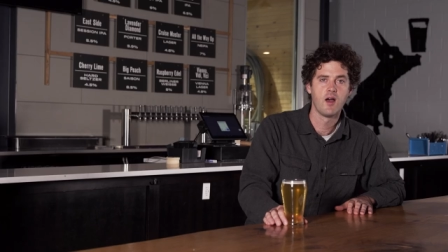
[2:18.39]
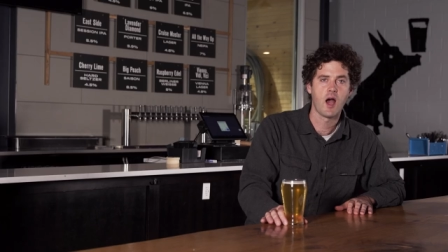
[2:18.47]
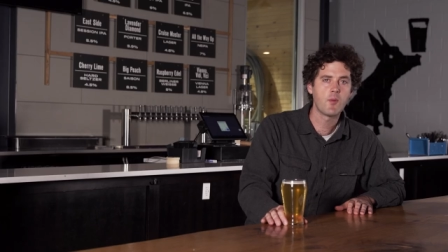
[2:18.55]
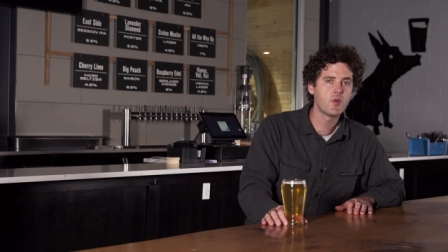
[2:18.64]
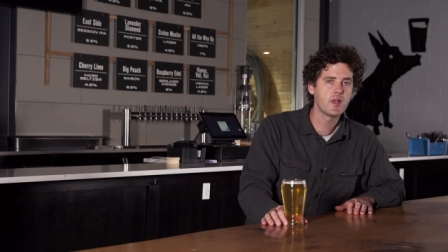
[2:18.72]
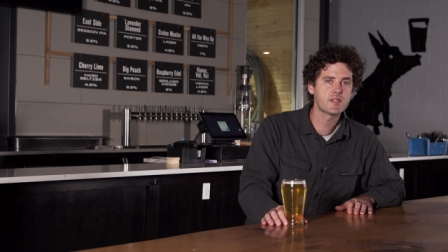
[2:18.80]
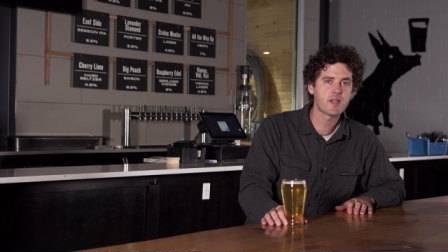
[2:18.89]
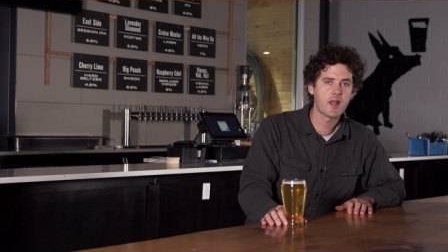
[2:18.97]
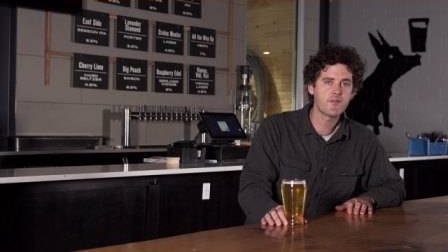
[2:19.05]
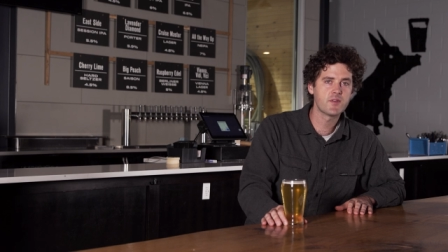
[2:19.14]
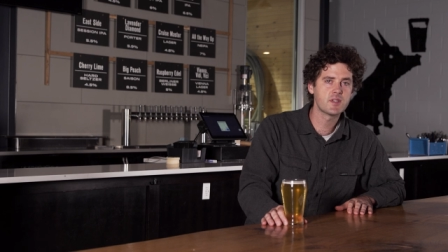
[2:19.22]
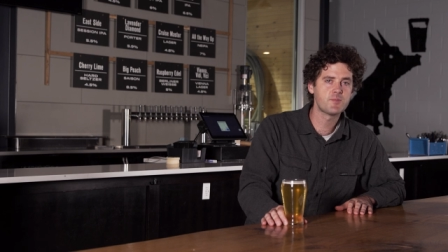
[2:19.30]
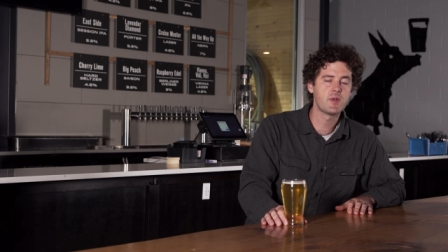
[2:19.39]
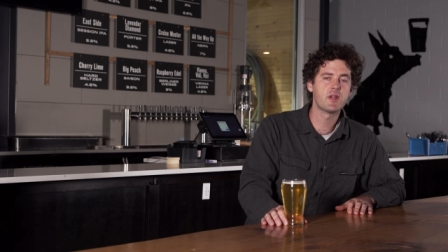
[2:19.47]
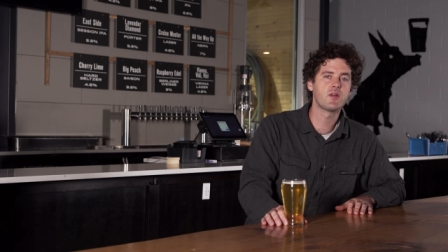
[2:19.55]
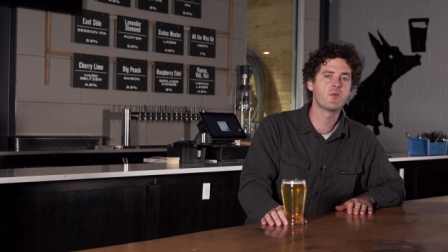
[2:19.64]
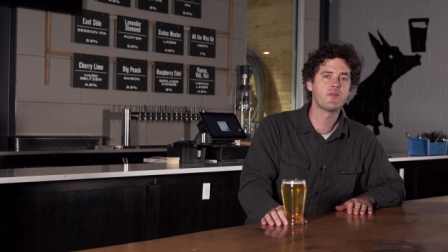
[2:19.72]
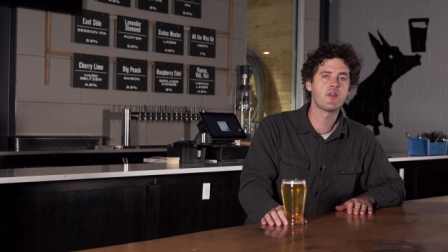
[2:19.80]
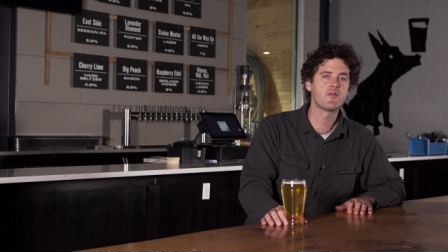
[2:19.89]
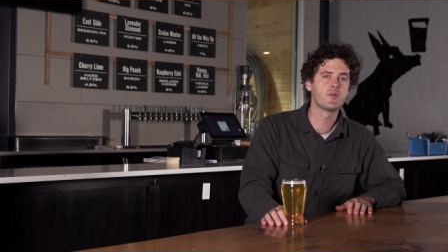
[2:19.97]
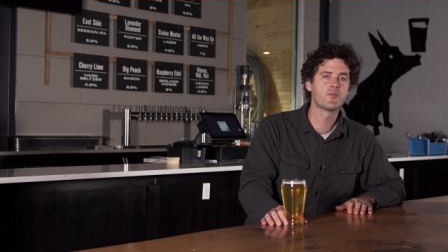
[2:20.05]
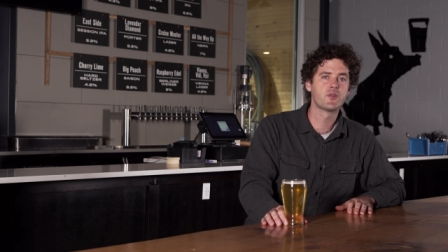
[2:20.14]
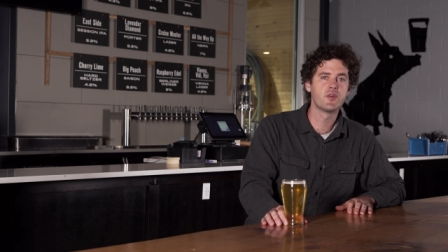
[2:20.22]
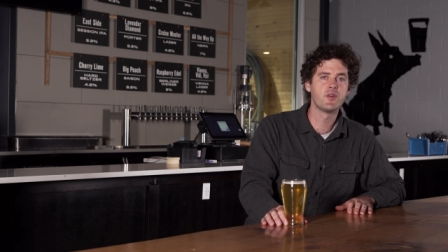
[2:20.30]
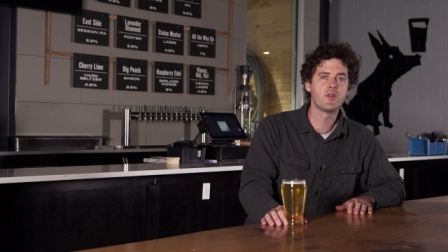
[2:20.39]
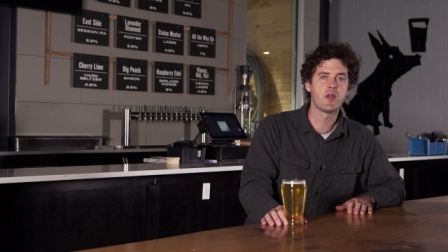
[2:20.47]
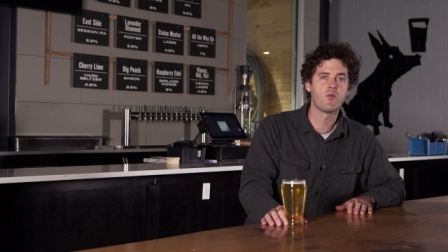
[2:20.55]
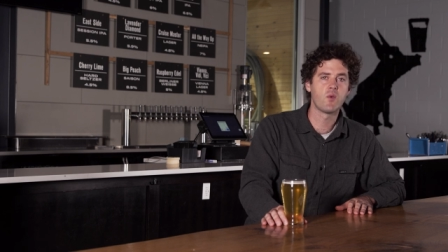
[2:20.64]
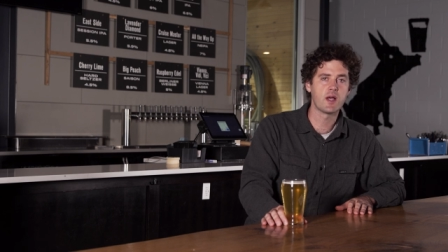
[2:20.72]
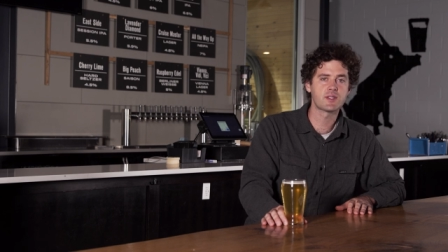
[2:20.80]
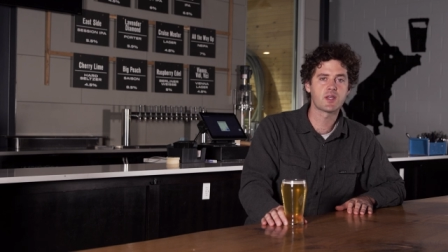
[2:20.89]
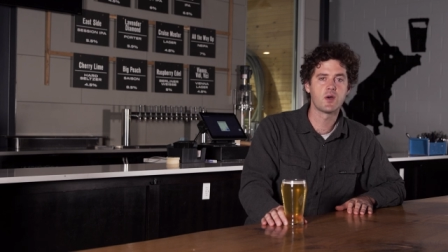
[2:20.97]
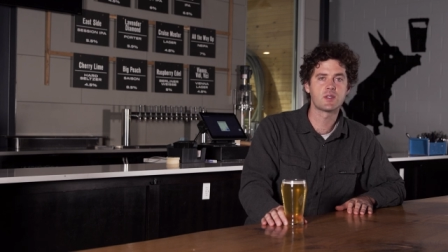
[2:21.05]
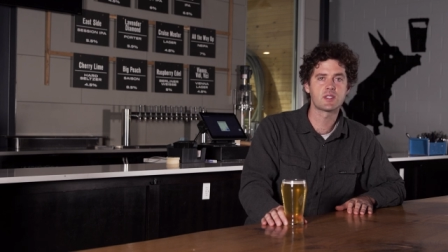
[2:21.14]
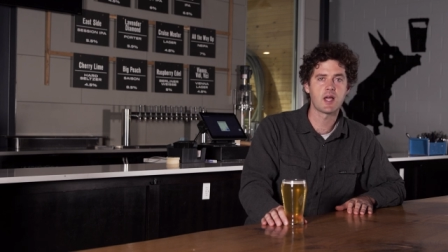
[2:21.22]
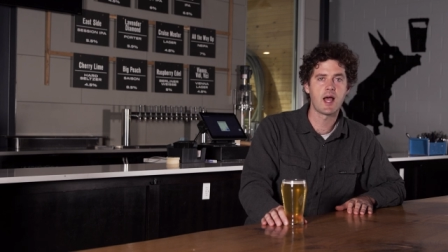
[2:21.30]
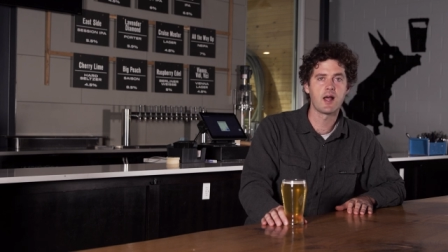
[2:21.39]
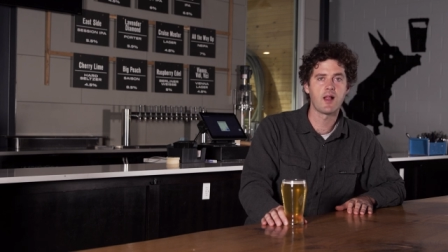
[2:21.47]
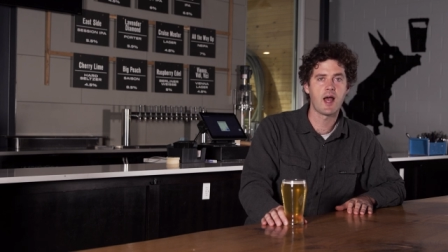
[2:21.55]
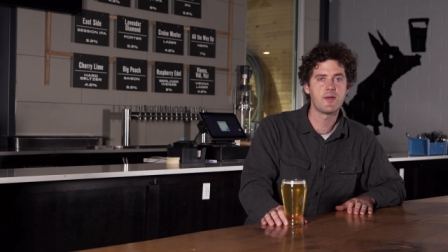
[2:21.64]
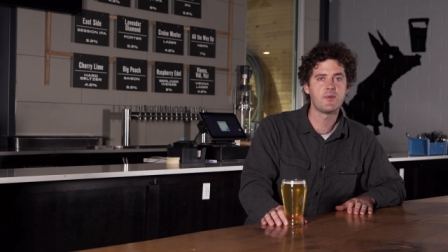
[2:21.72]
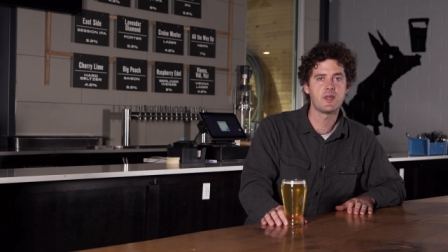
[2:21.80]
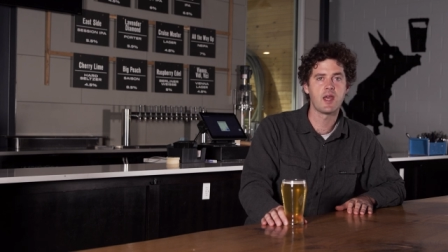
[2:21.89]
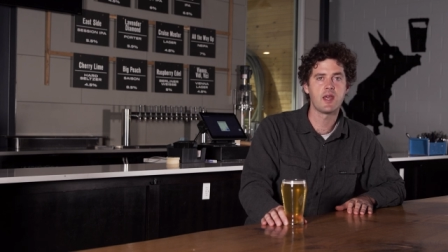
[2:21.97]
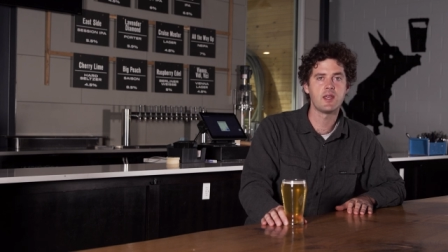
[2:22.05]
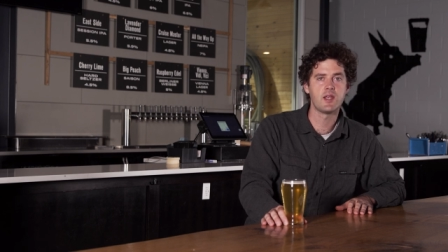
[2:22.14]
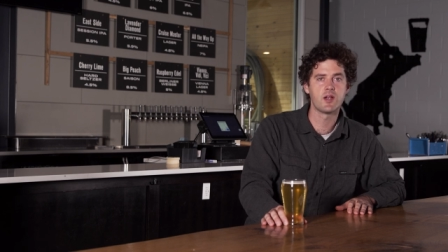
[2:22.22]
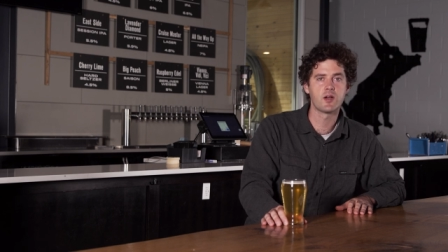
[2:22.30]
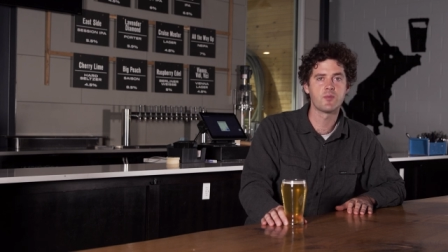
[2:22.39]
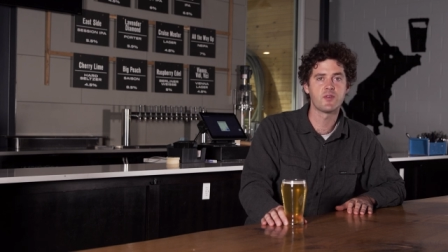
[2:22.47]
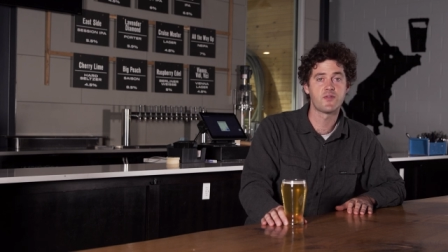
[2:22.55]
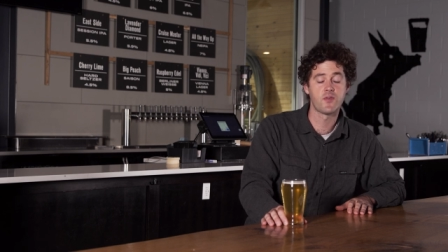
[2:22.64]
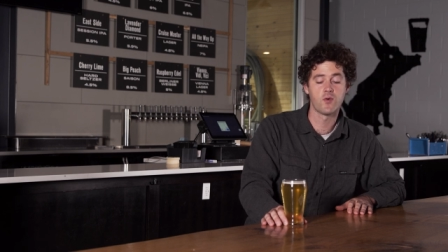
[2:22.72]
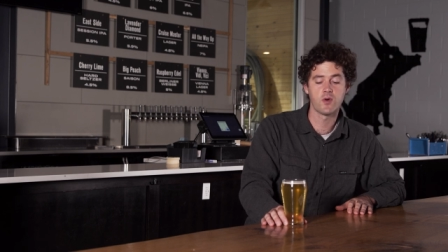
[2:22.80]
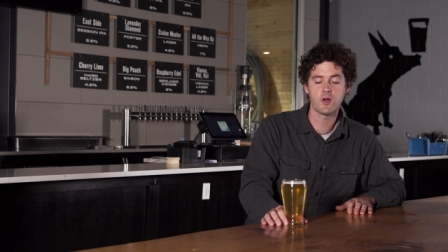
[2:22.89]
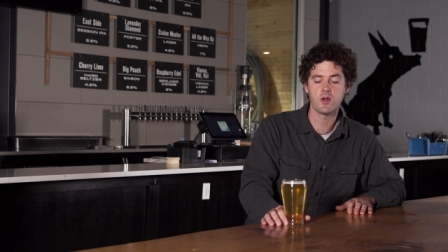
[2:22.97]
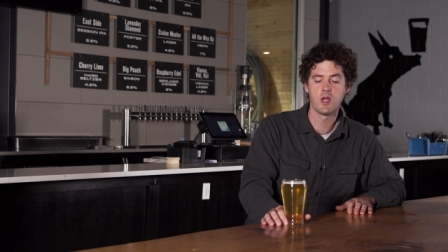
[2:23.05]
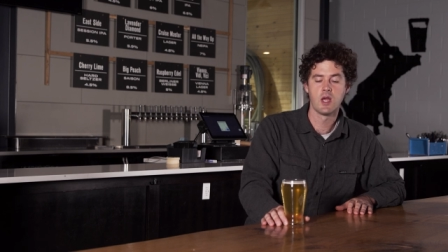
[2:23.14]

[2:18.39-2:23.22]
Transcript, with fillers: I'm really excited for this beer. We've never brewed a West Coast style I P A here before.